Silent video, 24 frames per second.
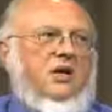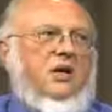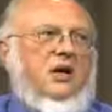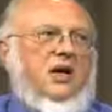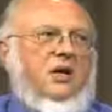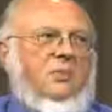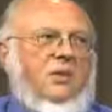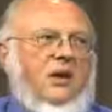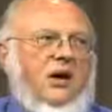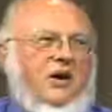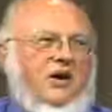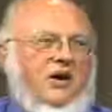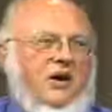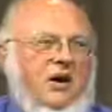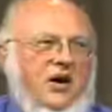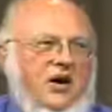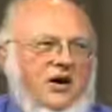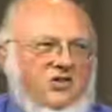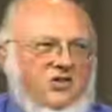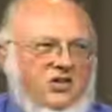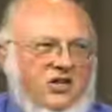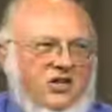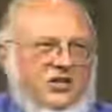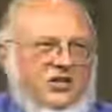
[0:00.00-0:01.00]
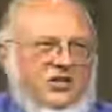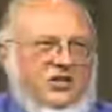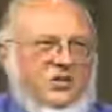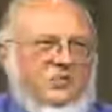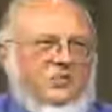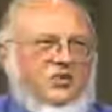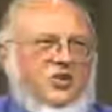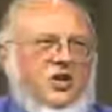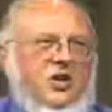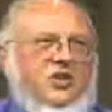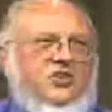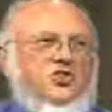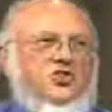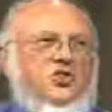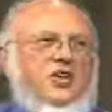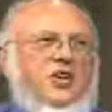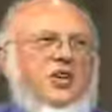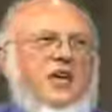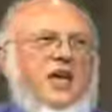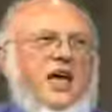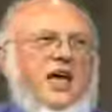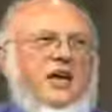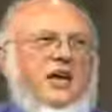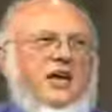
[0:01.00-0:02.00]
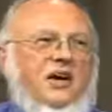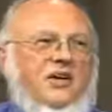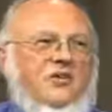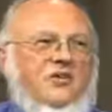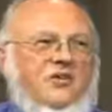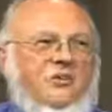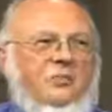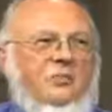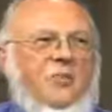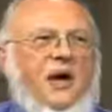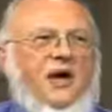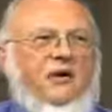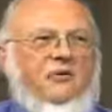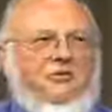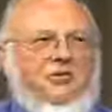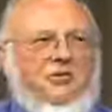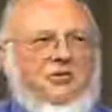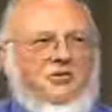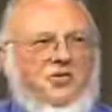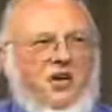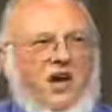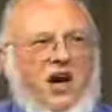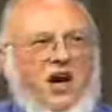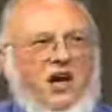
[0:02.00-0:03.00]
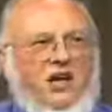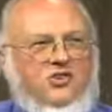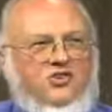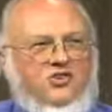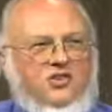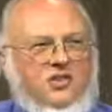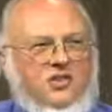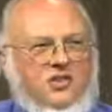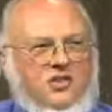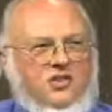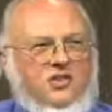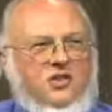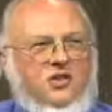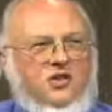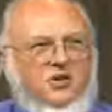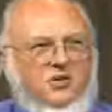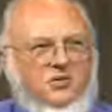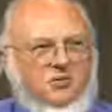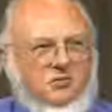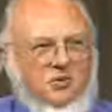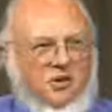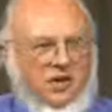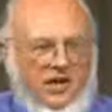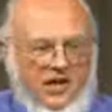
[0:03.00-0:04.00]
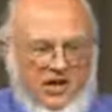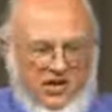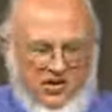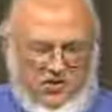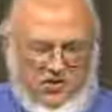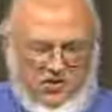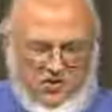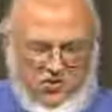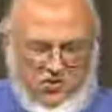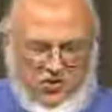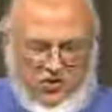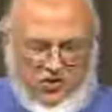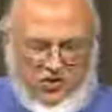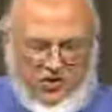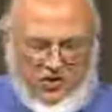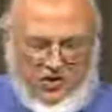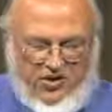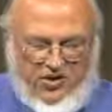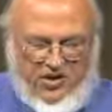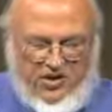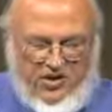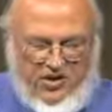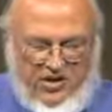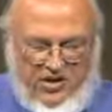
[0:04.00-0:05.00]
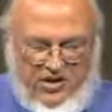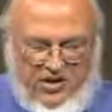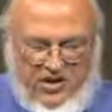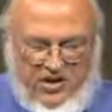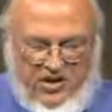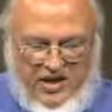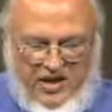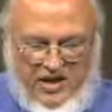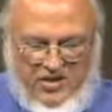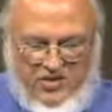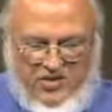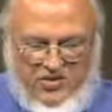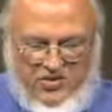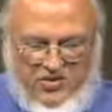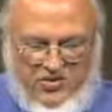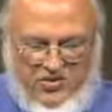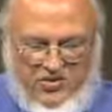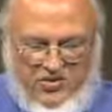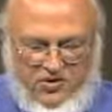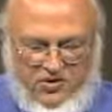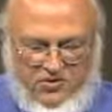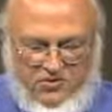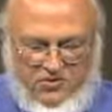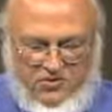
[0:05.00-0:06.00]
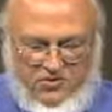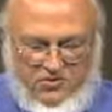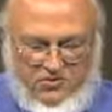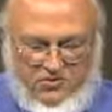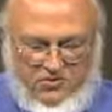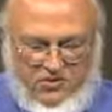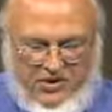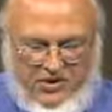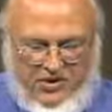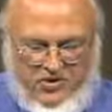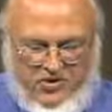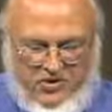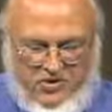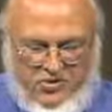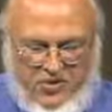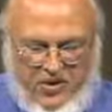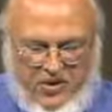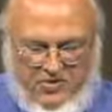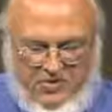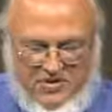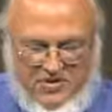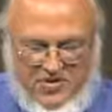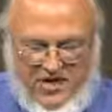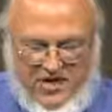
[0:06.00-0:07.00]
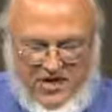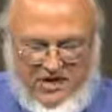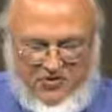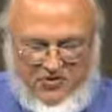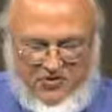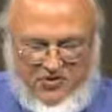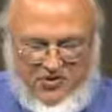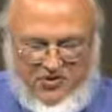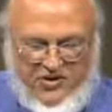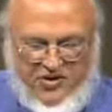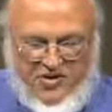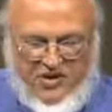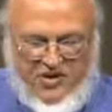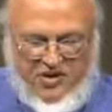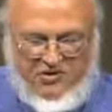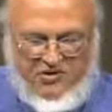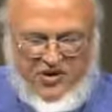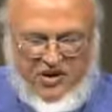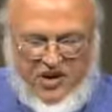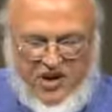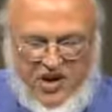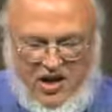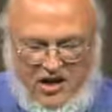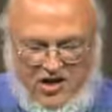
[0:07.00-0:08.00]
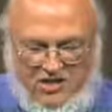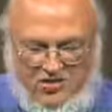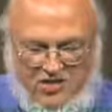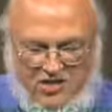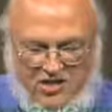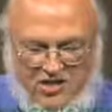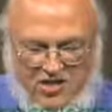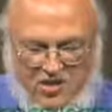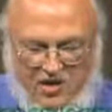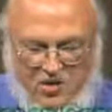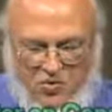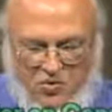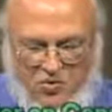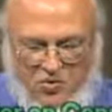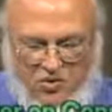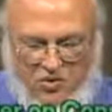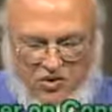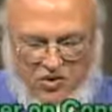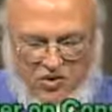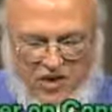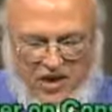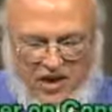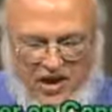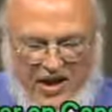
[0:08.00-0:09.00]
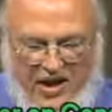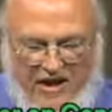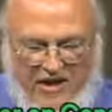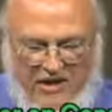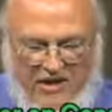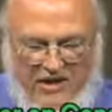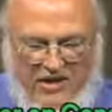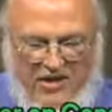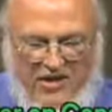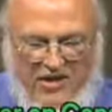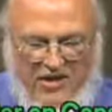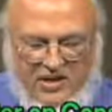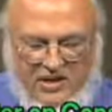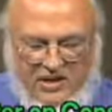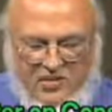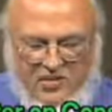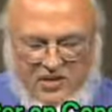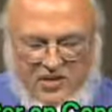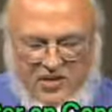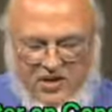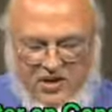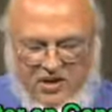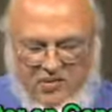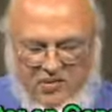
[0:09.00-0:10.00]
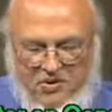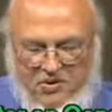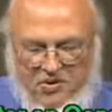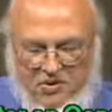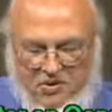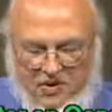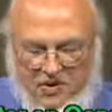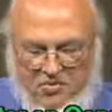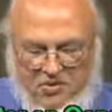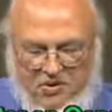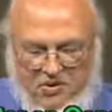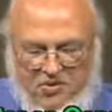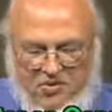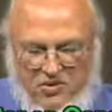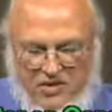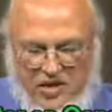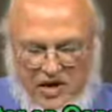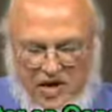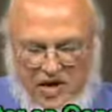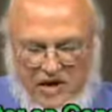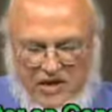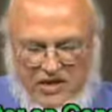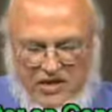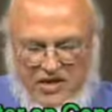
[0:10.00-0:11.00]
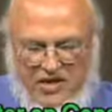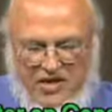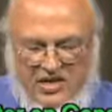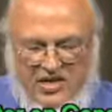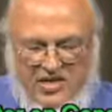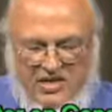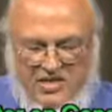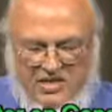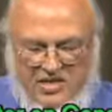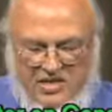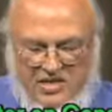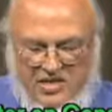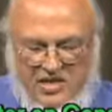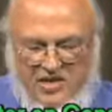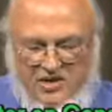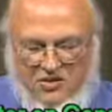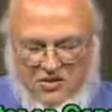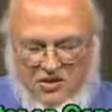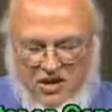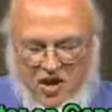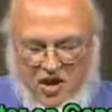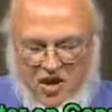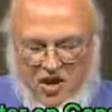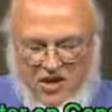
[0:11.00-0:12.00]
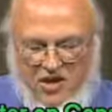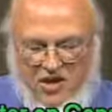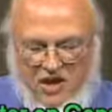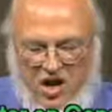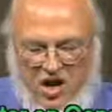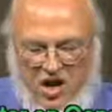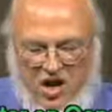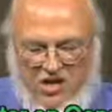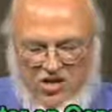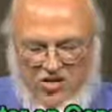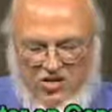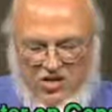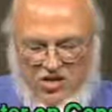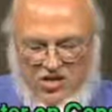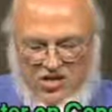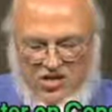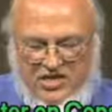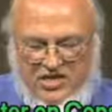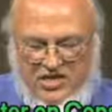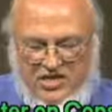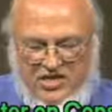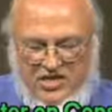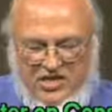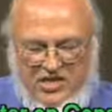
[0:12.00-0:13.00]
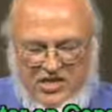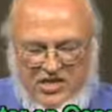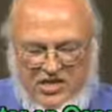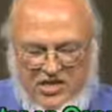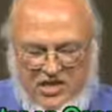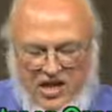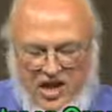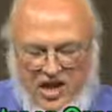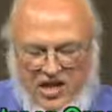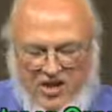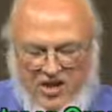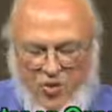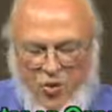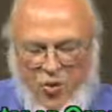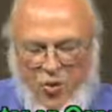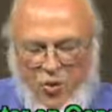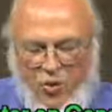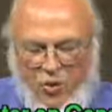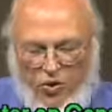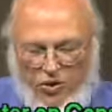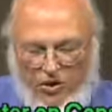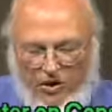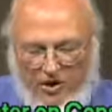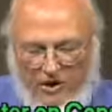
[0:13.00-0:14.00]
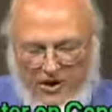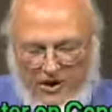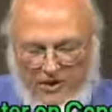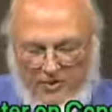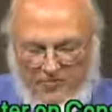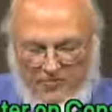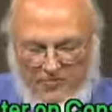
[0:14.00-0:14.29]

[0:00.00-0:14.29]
about conscientious objection and other matters of conscience related to war. And so you can reach the website for the Center on Conscience at War at www.centeronconscience.org.